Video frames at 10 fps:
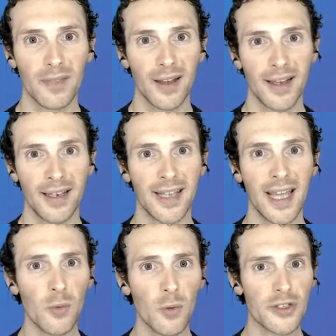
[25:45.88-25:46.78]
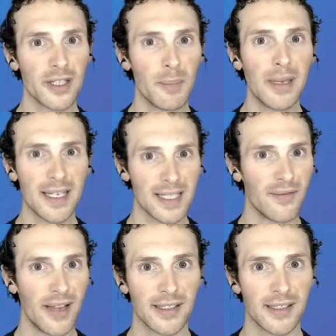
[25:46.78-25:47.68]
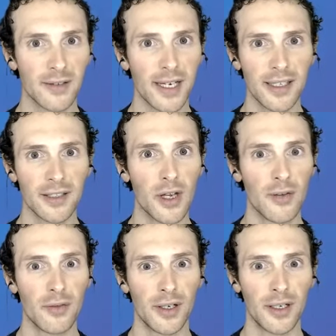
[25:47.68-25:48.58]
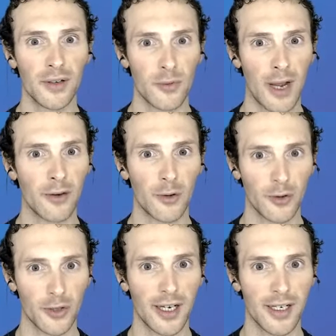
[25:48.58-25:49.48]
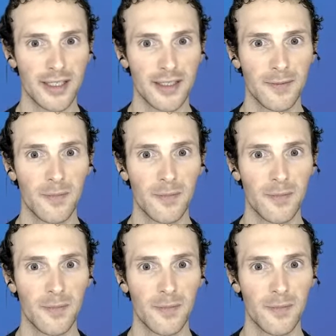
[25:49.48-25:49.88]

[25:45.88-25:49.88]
And that was the biggest event, right, that you have run or organized.